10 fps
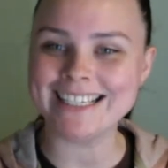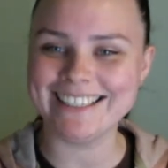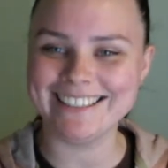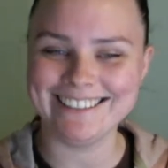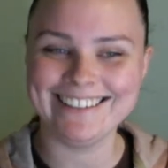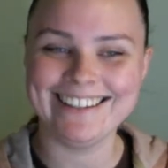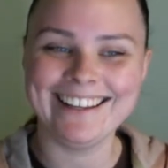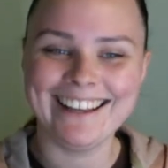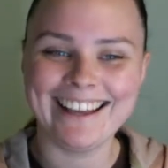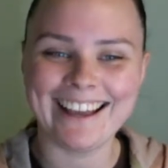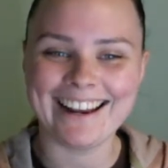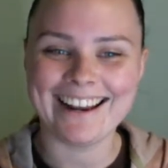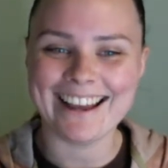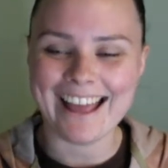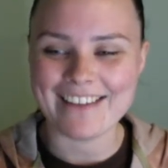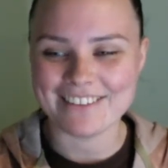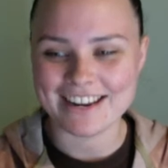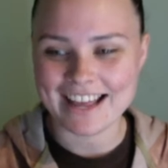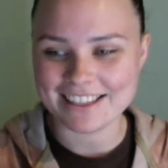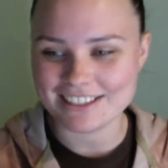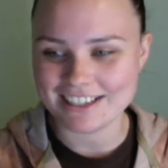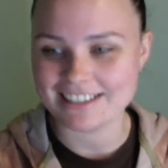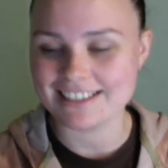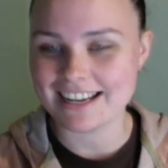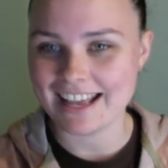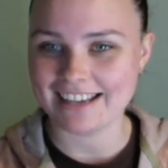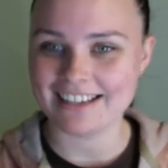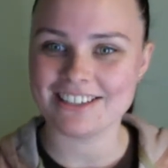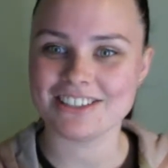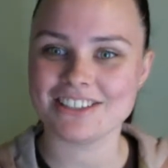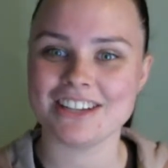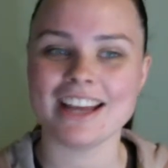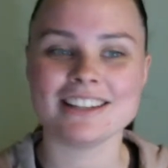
and I haven't had the chance to edit just yet.